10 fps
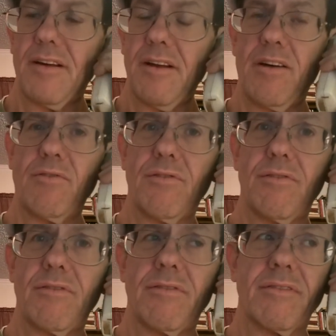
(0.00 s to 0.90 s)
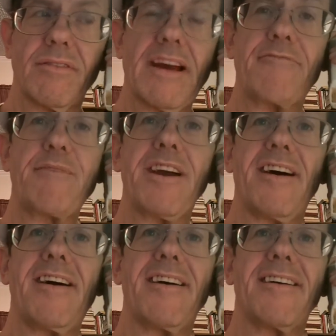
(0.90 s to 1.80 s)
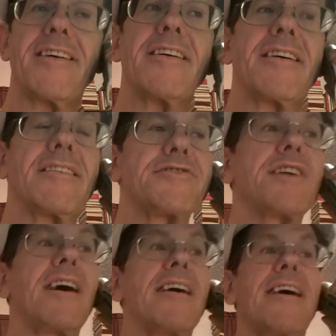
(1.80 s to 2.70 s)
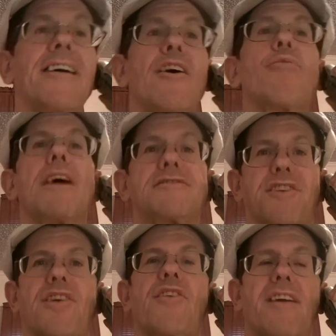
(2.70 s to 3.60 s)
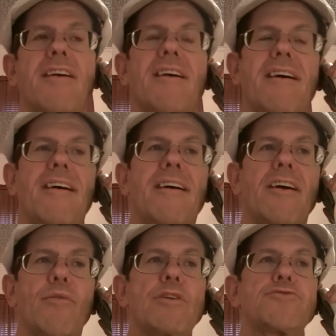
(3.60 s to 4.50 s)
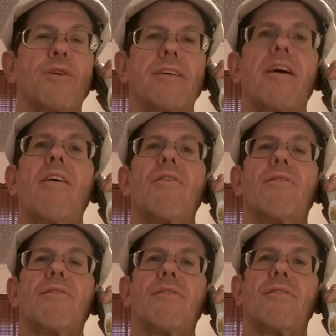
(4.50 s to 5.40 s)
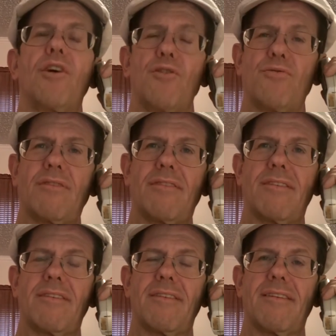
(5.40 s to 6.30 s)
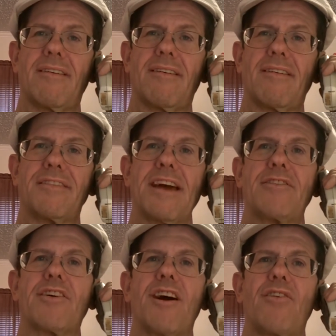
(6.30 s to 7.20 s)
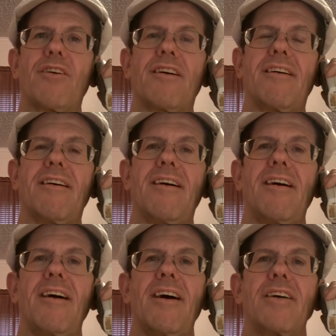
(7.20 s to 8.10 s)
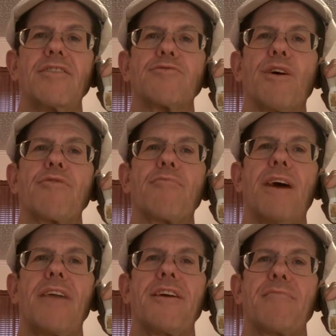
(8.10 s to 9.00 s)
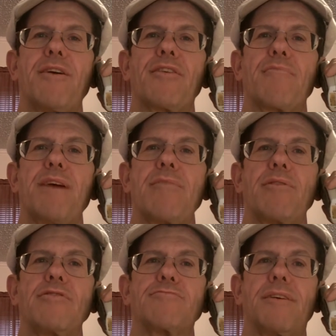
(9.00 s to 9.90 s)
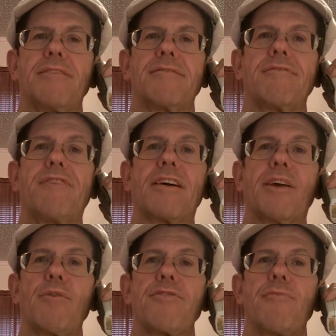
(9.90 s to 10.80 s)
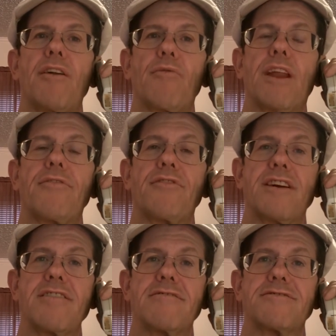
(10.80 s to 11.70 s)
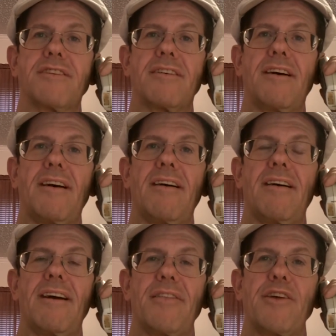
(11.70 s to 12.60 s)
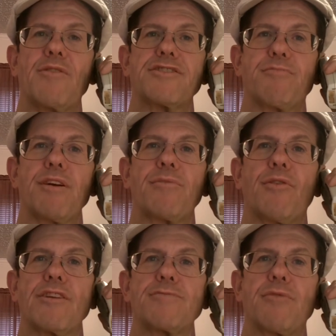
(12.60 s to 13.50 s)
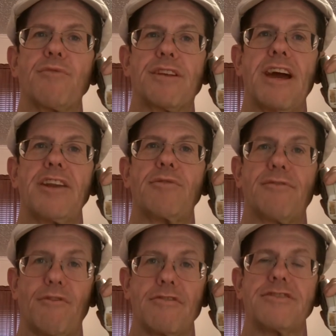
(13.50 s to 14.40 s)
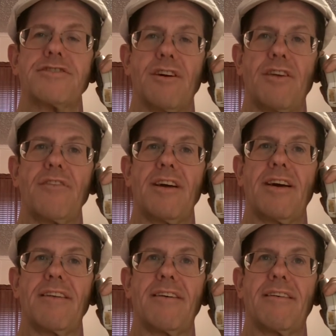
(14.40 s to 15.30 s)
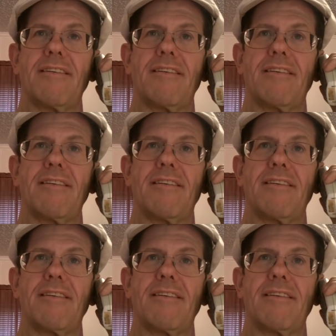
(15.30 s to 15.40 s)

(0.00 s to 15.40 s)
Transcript: Hello? FBI, CIA, Homeland Security. Which one? Oh, who? David Koch? You just want to remind the American people who's been fucking with them already for years? And the U.S. Supreme Court has been retained to enforce this law of the land?